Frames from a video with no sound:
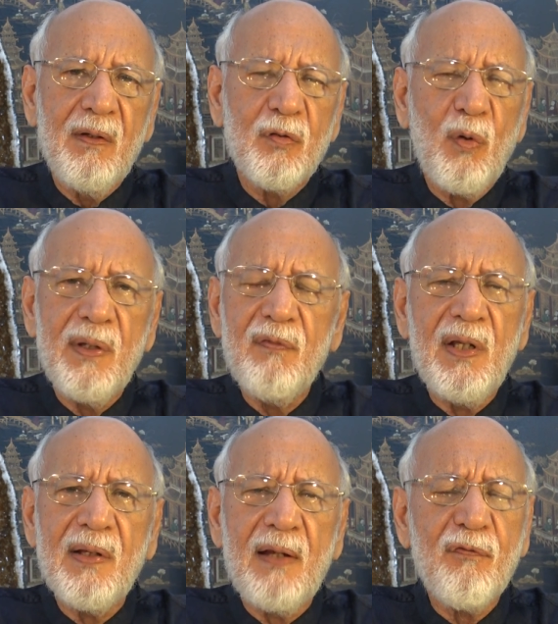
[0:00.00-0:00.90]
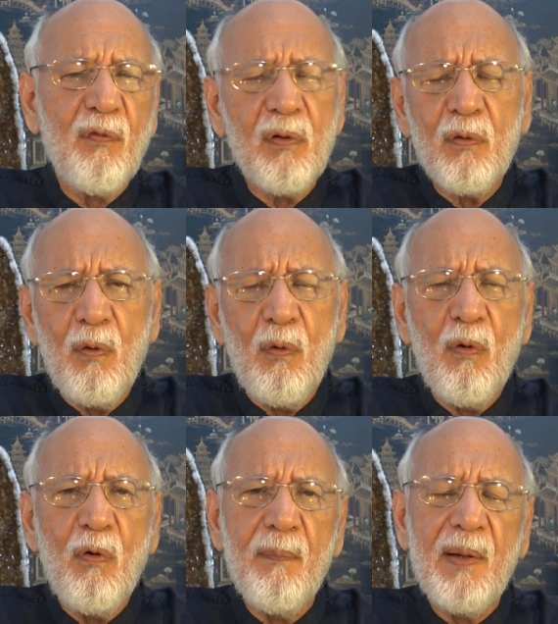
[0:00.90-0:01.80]
So evening nightfall, go
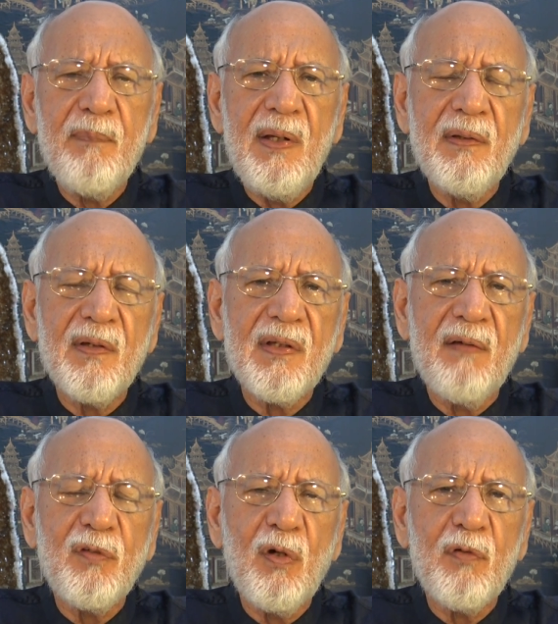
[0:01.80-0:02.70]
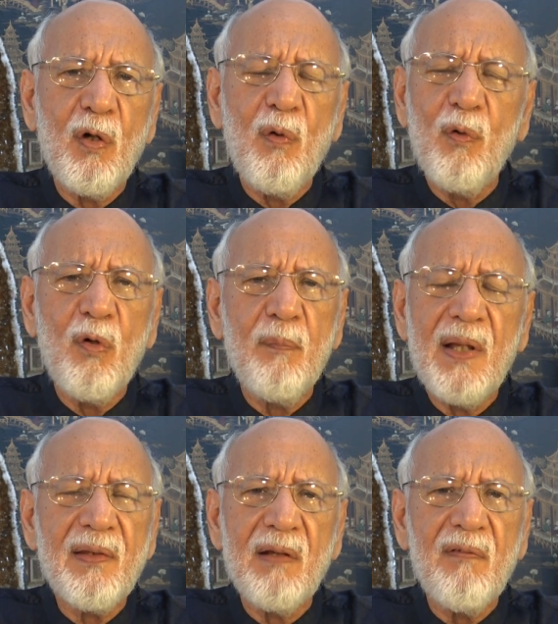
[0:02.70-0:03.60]
home and be in the safety of your own home.
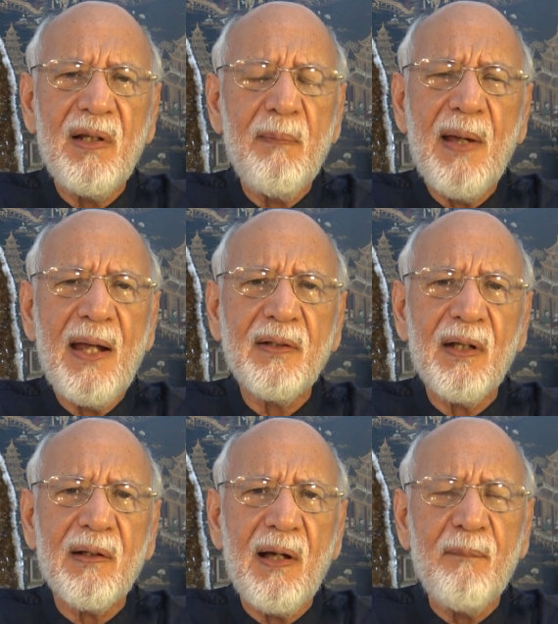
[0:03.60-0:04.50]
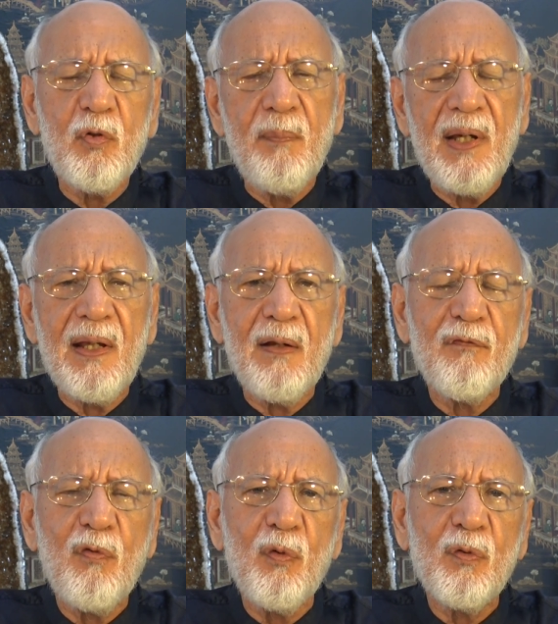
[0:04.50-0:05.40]
Nothing really bad can come. You may get a
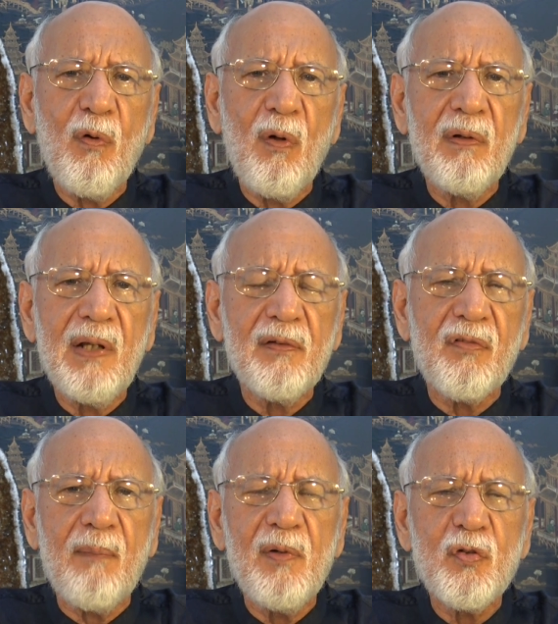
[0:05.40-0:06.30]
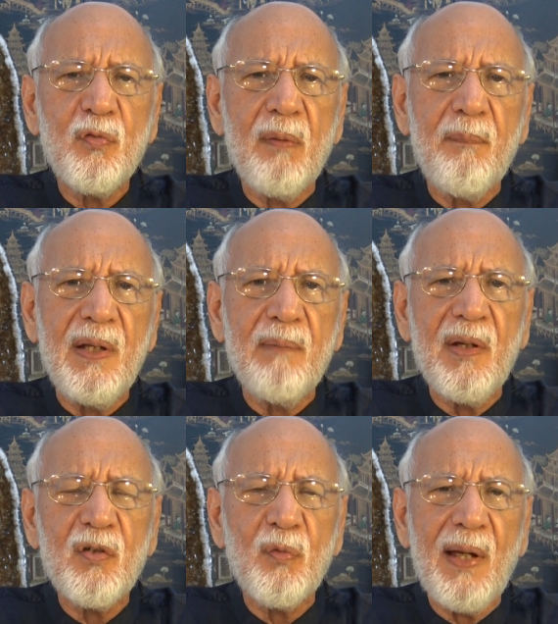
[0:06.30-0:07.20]
phone call that troubles you a bit,
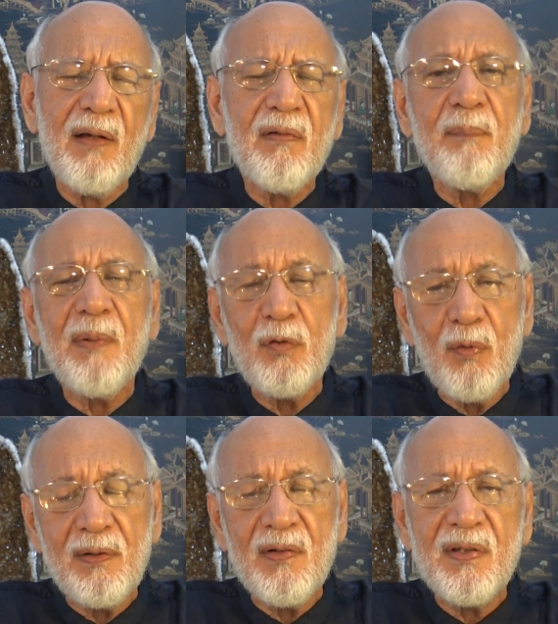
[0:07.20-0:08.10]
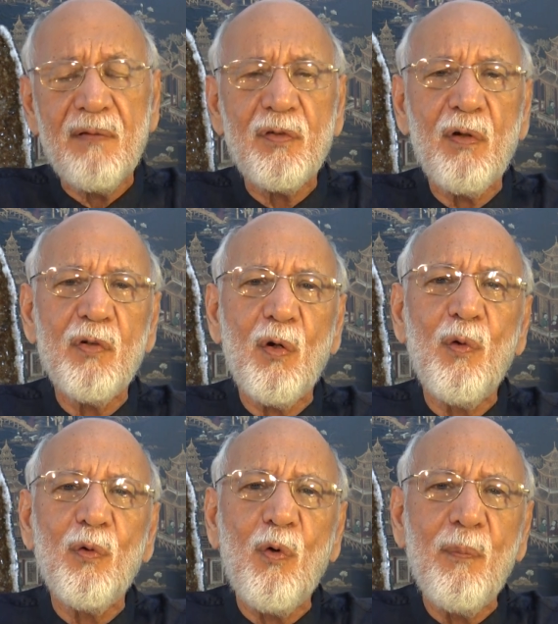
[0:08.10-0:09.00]
makes you angry, but you're in the safety of your
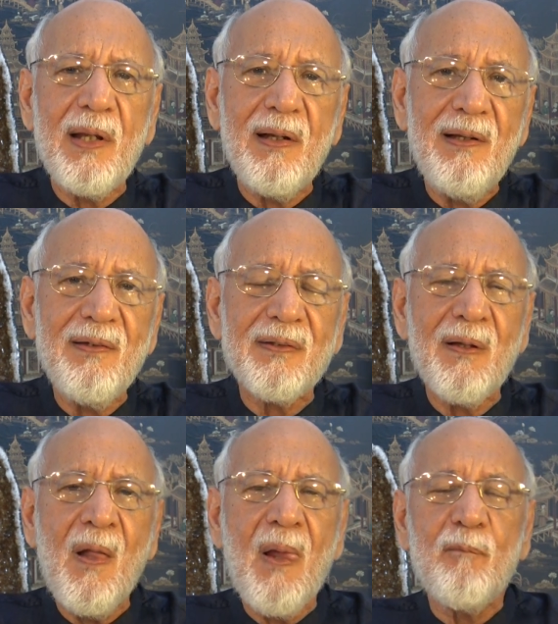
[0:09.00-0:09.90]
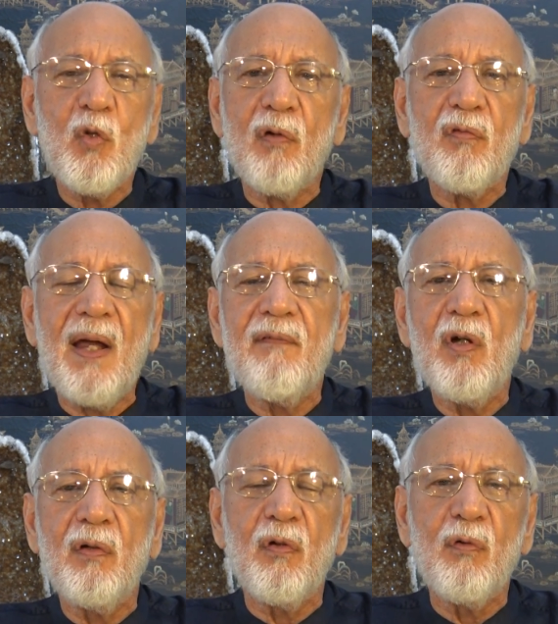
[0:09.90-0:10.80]
own home at least, not
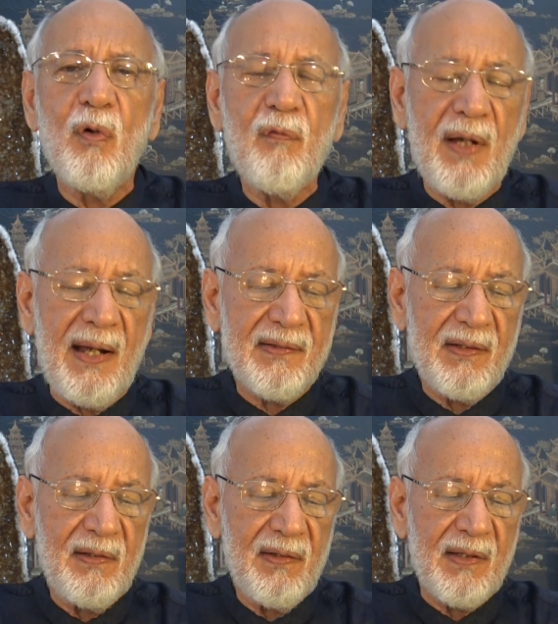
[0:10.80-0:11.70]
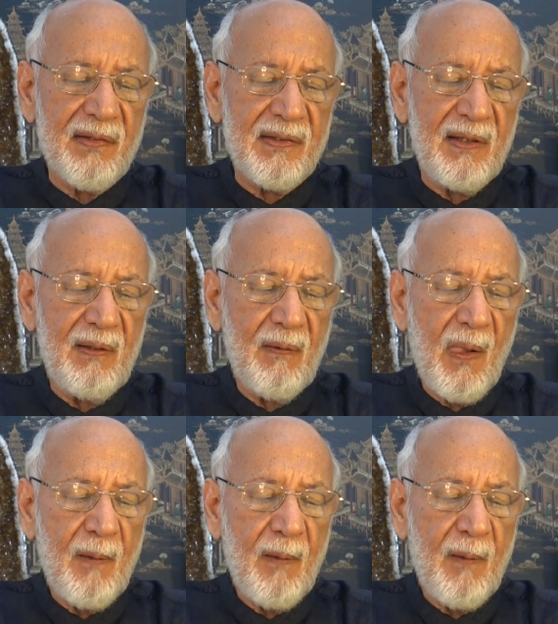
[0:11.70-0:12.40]
driving on the road where accidents are seen.